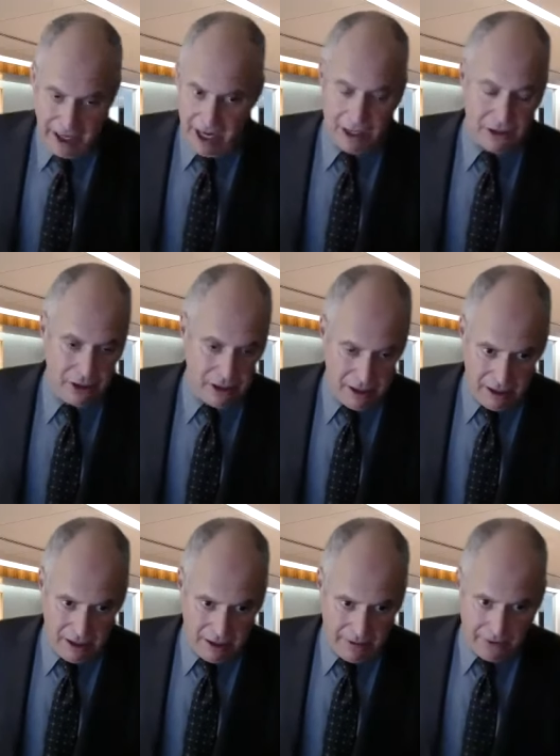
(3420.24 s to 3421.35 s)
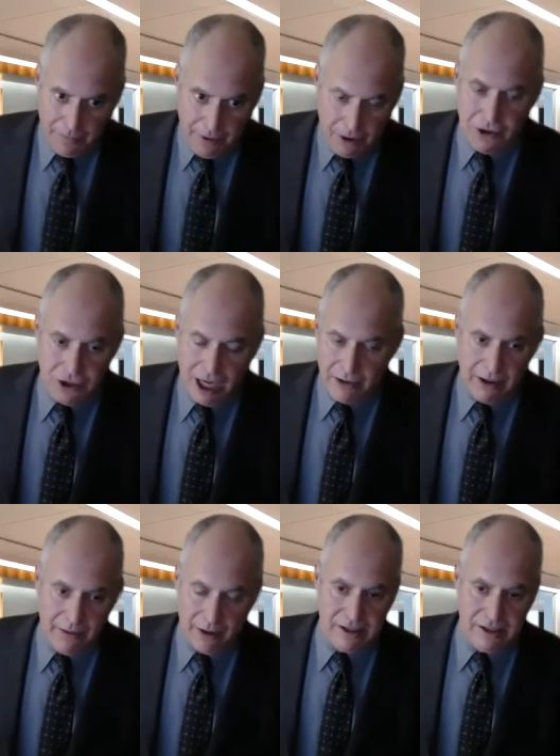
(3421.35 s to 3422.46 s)
of cash for the
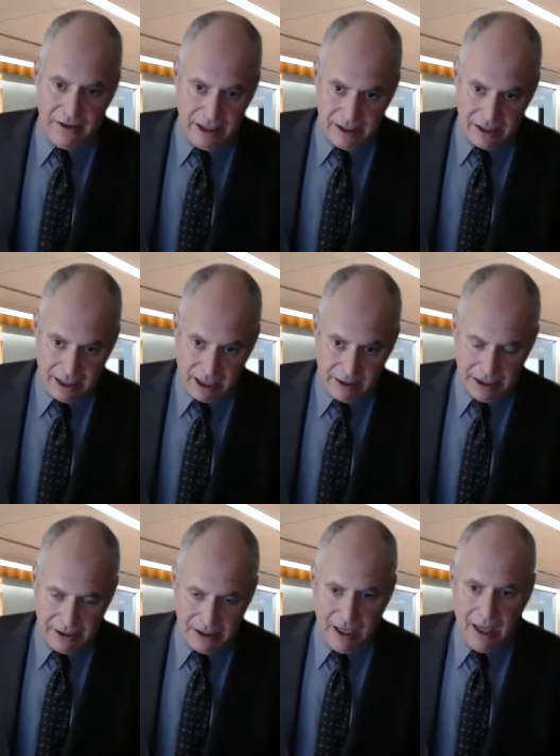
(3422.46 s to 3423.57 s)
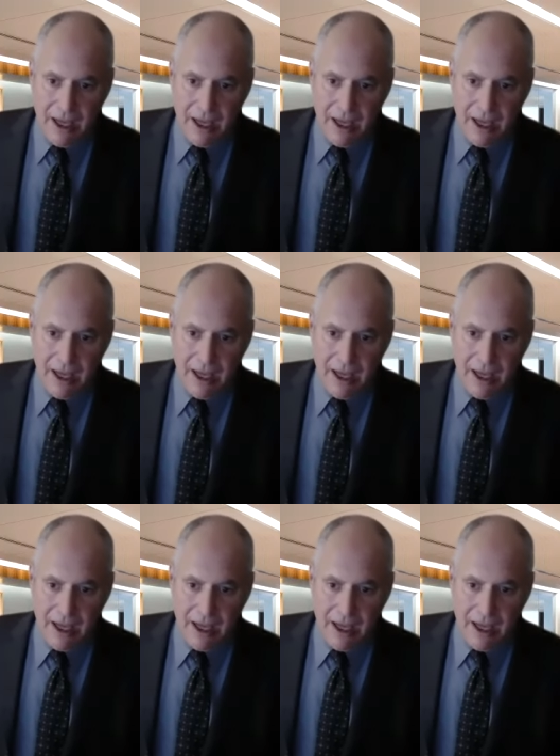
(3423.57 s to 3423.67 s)
post-January 176 settlements,